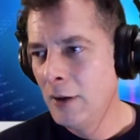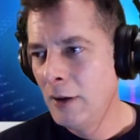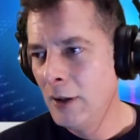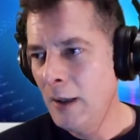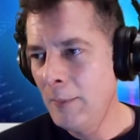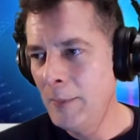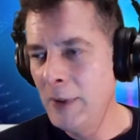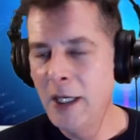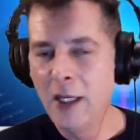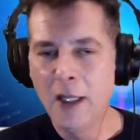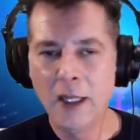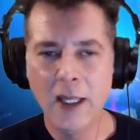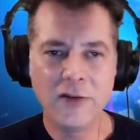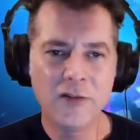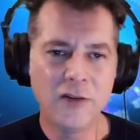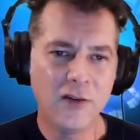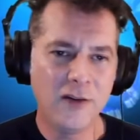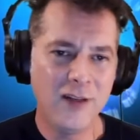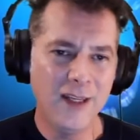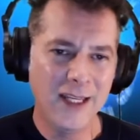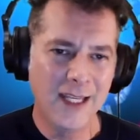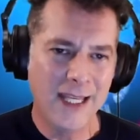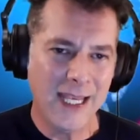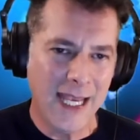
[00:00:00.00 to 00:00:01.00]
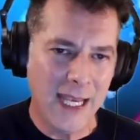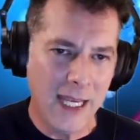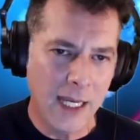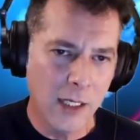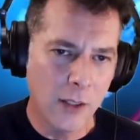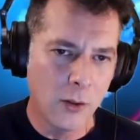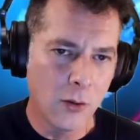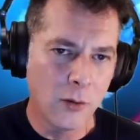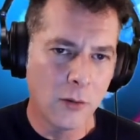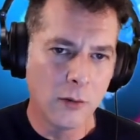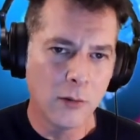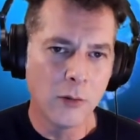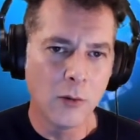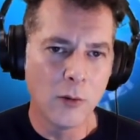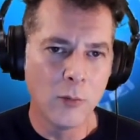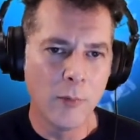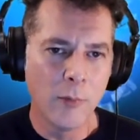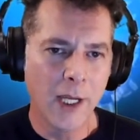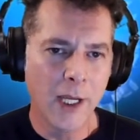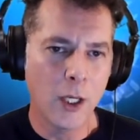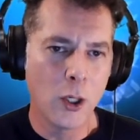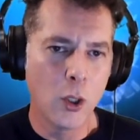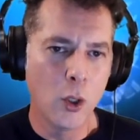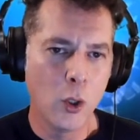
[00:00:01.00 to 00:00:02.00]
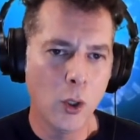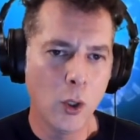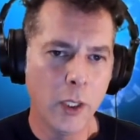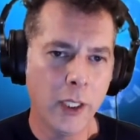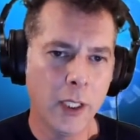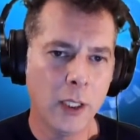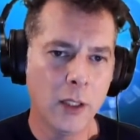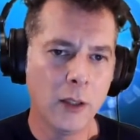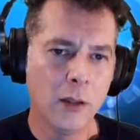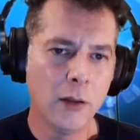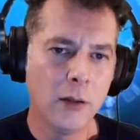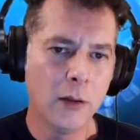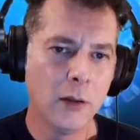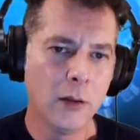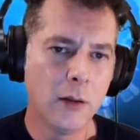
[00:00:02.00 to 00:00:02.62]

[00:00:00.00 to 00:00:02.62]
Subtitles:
I mean, unless TK or Mike Kolian